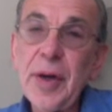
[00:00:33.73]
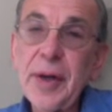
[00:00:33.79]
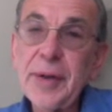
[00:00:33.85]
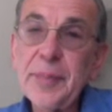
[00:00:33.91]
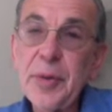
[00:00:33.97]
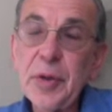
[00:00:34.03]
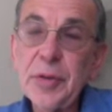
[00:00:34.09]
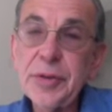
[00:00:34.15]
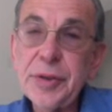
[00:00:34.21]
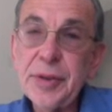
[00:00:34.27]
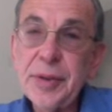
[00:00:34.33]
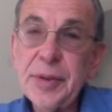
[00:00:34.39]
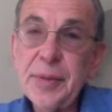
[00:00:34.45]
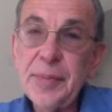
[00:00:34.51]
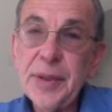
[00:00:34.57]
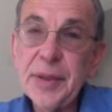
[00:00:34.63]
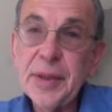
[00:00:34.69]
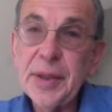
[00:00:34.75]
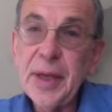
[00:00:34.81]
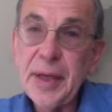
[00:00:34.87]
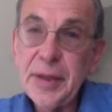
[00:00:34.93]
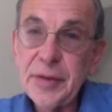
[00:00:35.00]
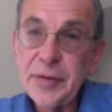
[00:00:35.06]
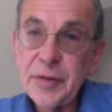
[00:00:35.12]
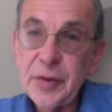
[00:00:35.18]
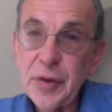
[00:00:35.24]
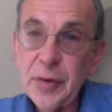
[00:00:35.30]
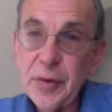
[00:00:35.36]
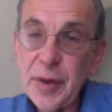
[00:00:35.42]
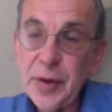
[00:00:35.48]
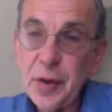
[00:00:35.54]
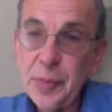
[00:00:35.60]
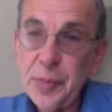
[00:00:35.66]
I posted it a bit late, so
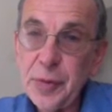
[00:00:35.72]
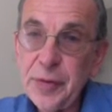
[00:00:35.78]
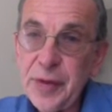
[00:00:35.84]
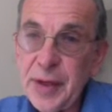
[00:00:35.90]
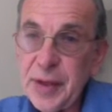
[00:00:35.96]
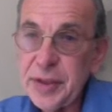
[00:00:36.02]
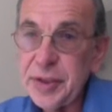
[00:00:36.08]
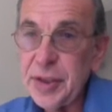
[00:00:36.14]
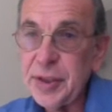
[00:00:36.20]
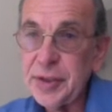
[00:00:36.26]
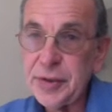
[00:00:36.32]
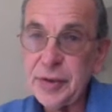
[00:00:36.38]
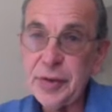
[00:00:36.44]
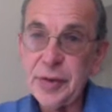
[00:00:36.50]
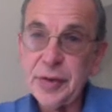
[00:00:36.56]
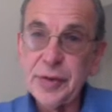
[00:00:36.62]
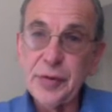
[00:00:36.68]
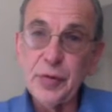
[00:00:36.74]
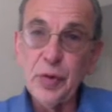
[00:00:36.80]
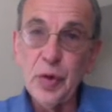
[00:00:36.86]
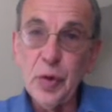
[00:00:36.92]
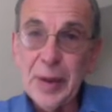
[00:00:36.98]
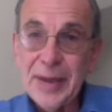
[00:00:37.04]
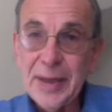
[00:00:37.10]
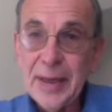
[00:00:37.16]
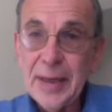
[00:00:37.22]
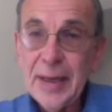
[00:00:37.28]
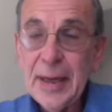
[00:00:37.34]
I hope you've had a chance to look through it.